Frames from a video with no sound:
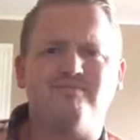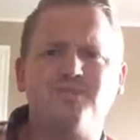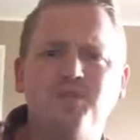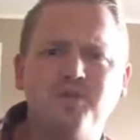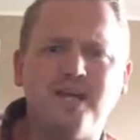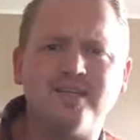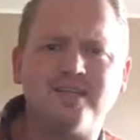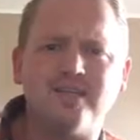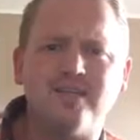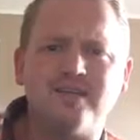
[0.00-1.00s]

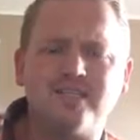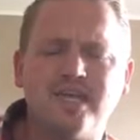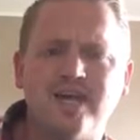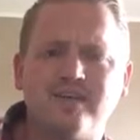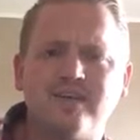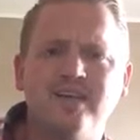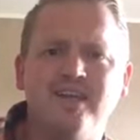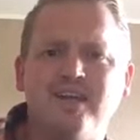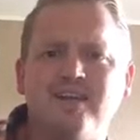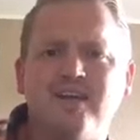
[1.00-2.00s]
$2,000 down.
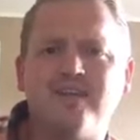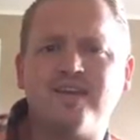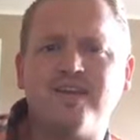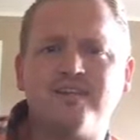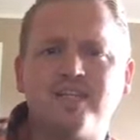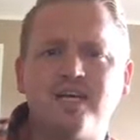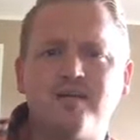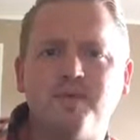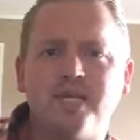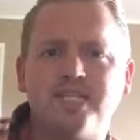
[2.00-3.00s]
You don't have to have a ton of
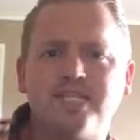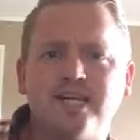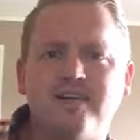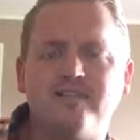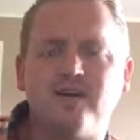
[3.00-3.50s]
money saved.